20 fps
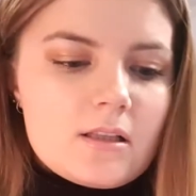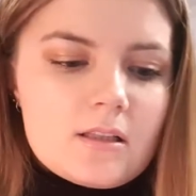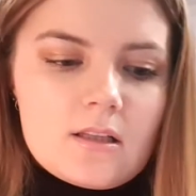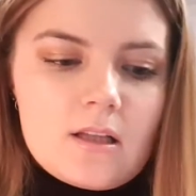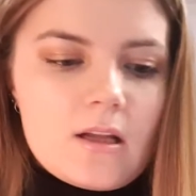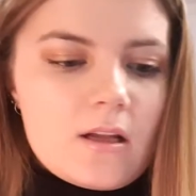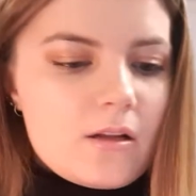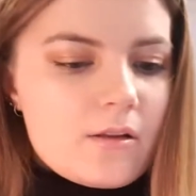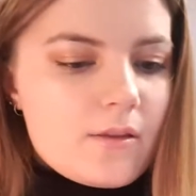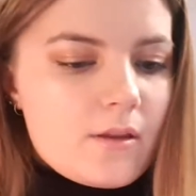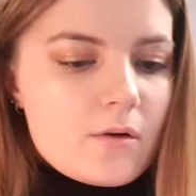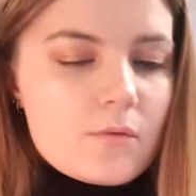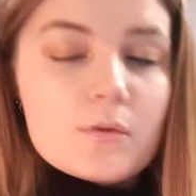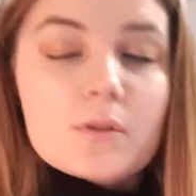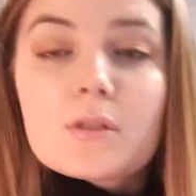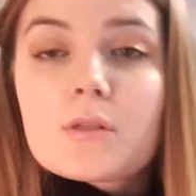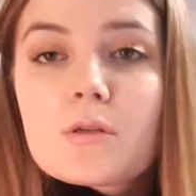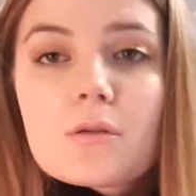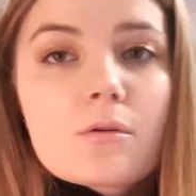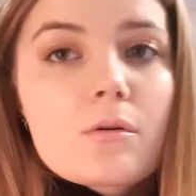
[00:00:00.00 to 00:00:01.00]
there
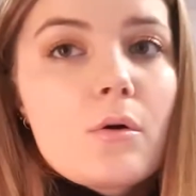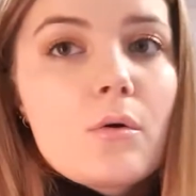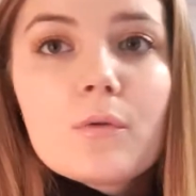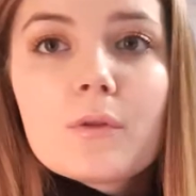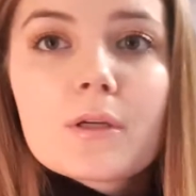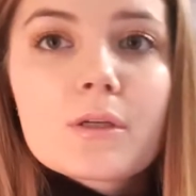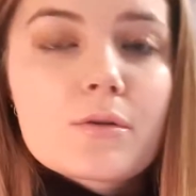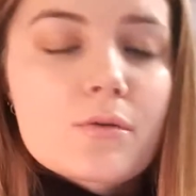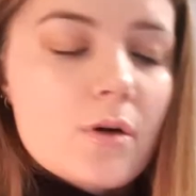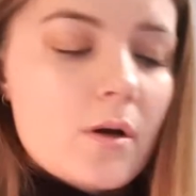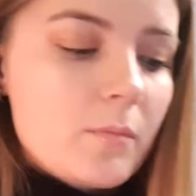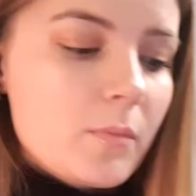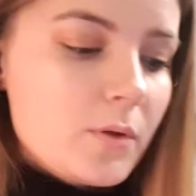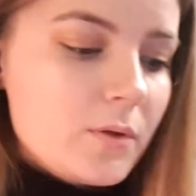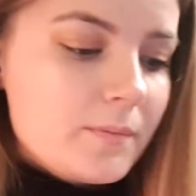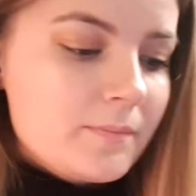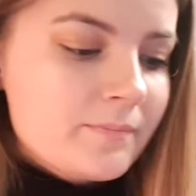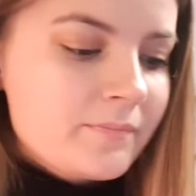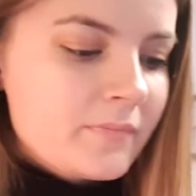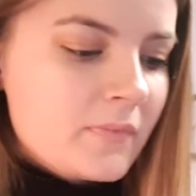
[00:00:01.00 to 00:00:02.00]
was only
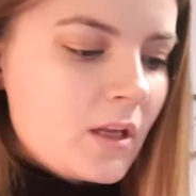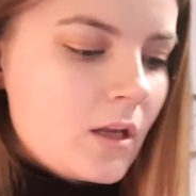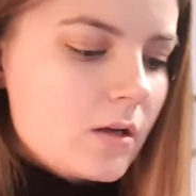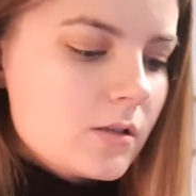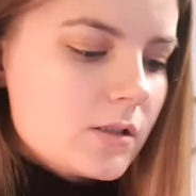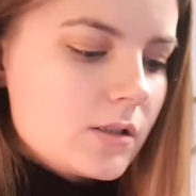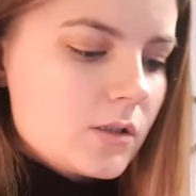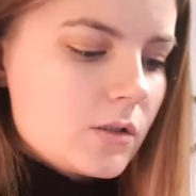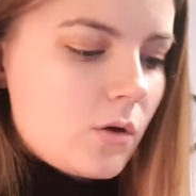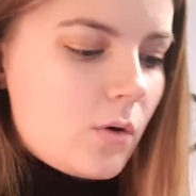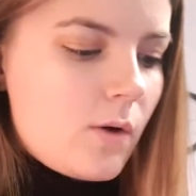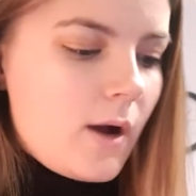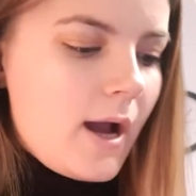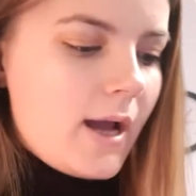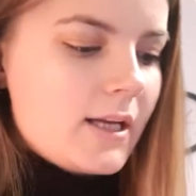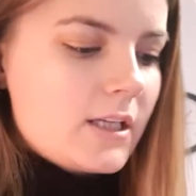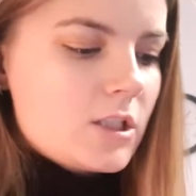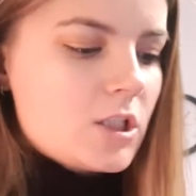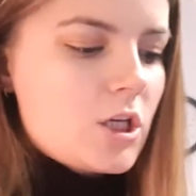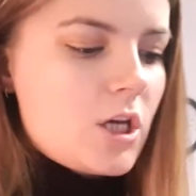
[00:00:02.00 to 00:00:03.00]
trouble. So
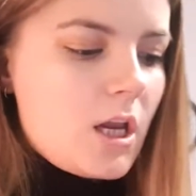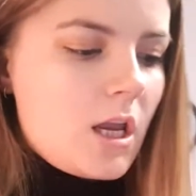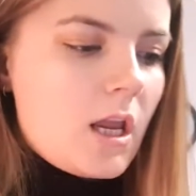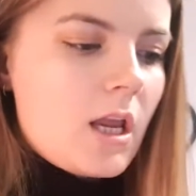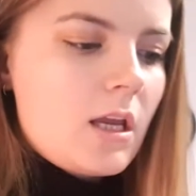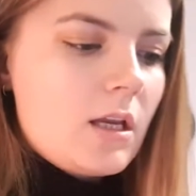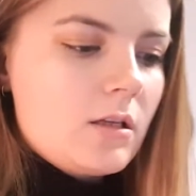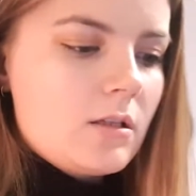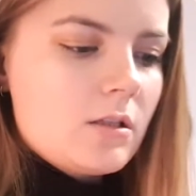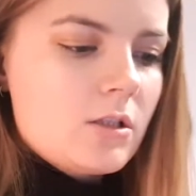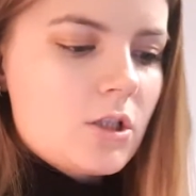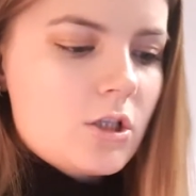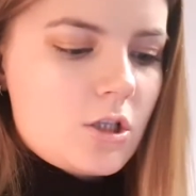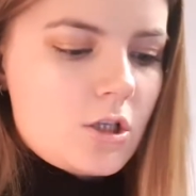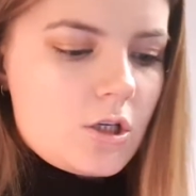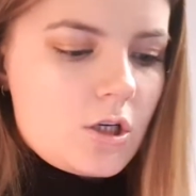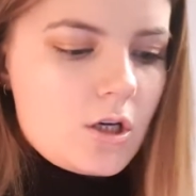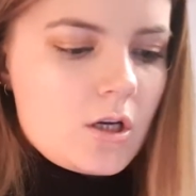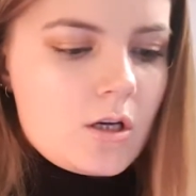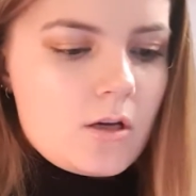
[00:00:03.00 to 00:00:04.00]
I
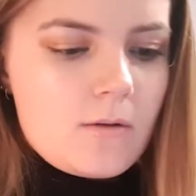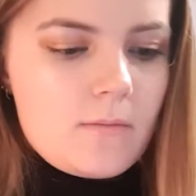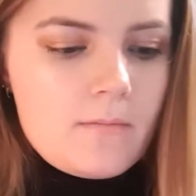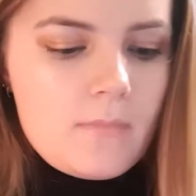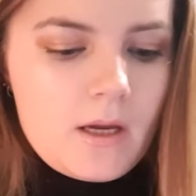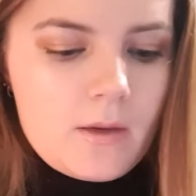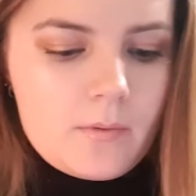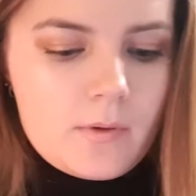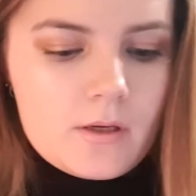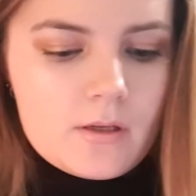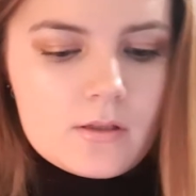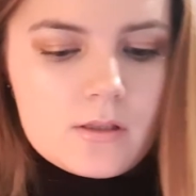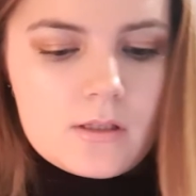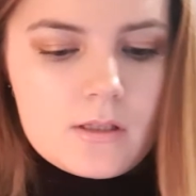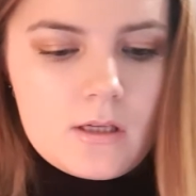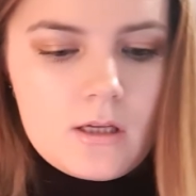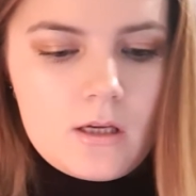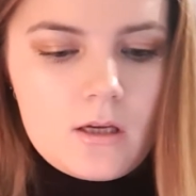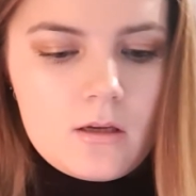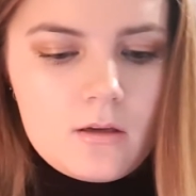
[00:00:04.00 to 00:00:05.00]
changed my
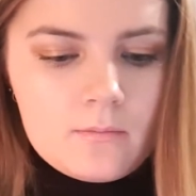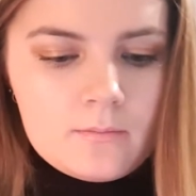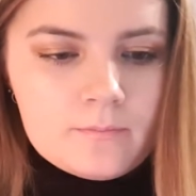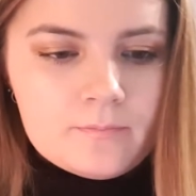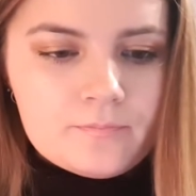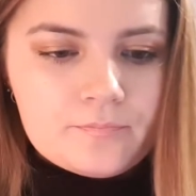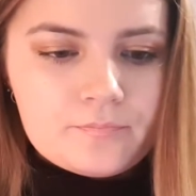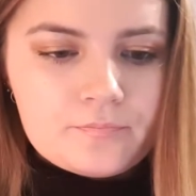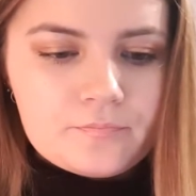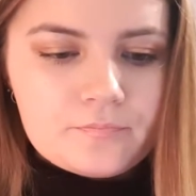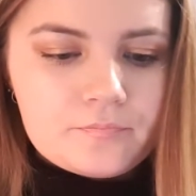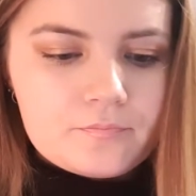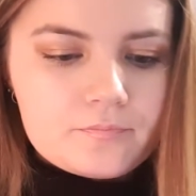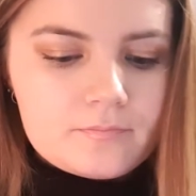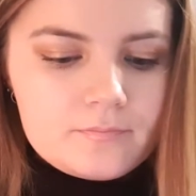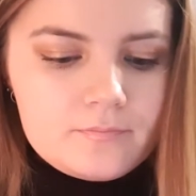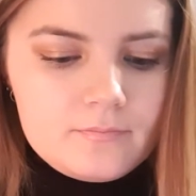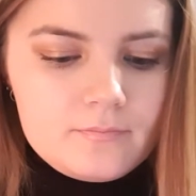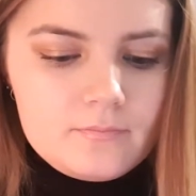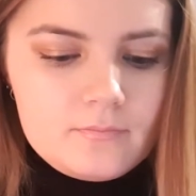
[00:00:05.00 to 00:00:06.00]
piercing.
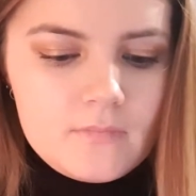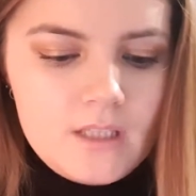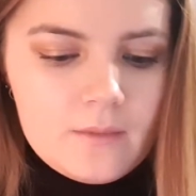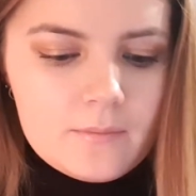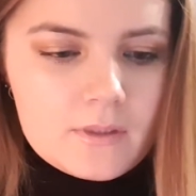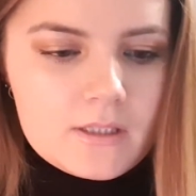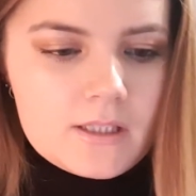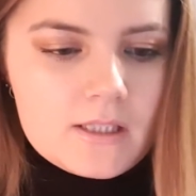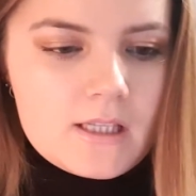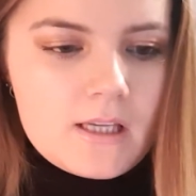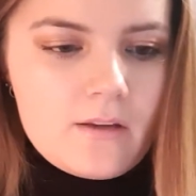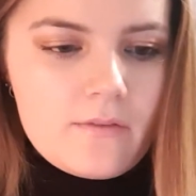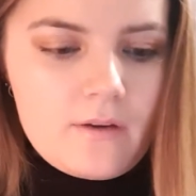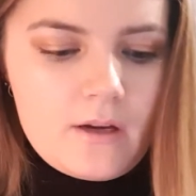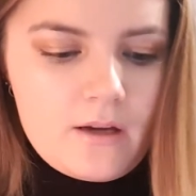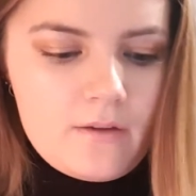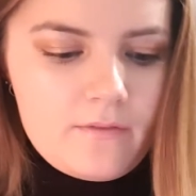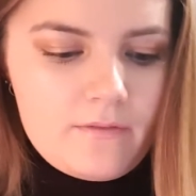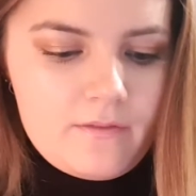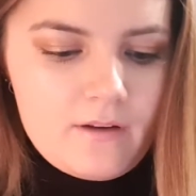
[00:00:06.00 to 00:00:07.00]
I'm gonna see if I
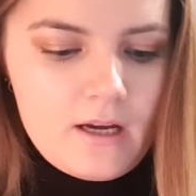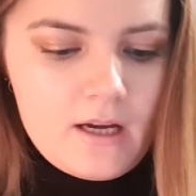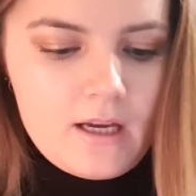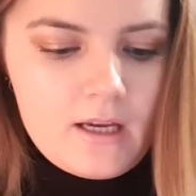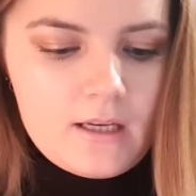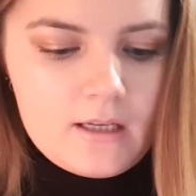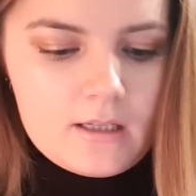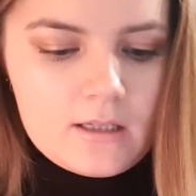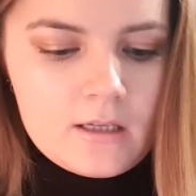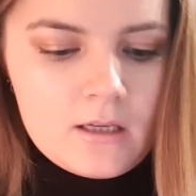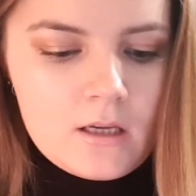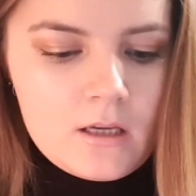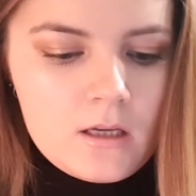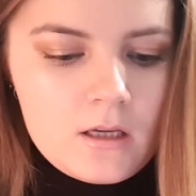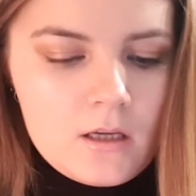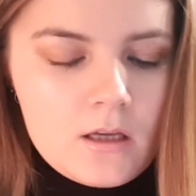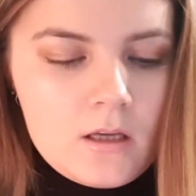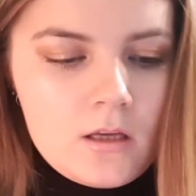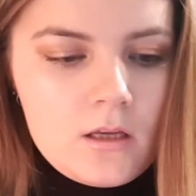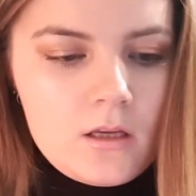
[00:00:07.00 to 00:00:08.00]
can find
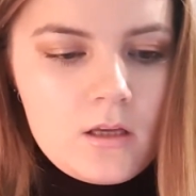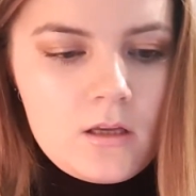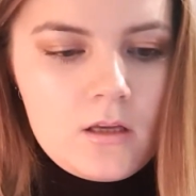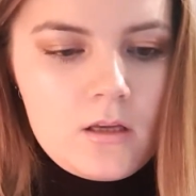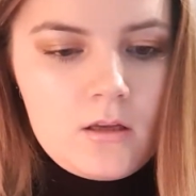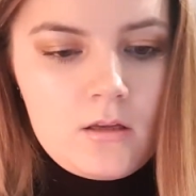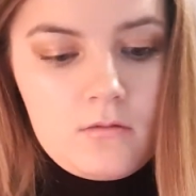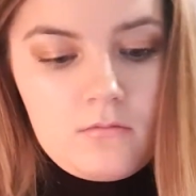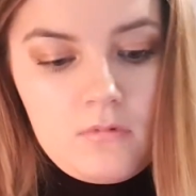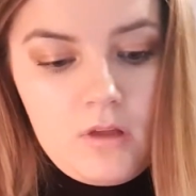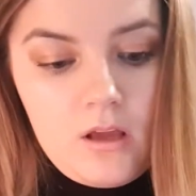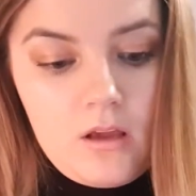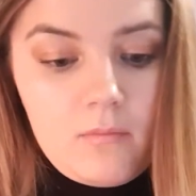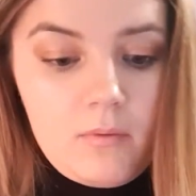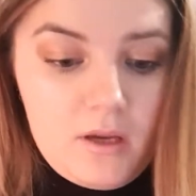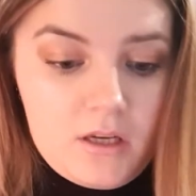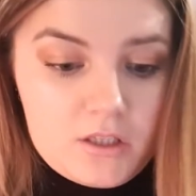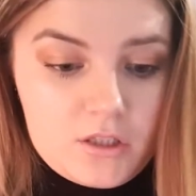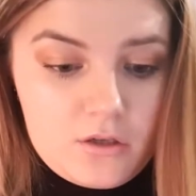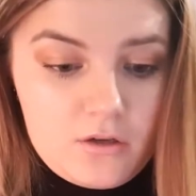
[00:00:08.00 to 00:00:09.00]
a
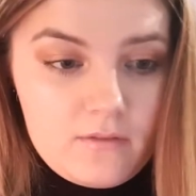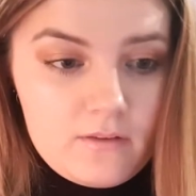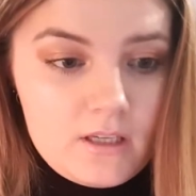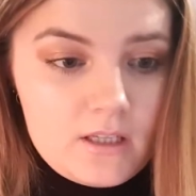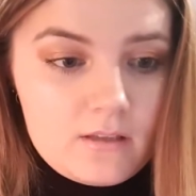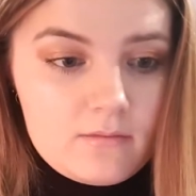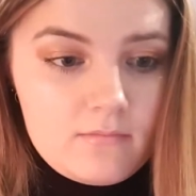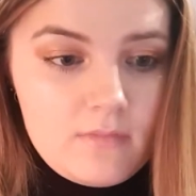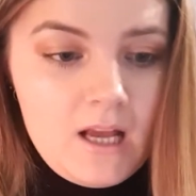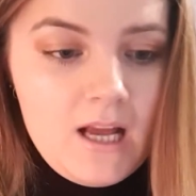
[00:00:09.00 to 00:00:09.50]
picture of it.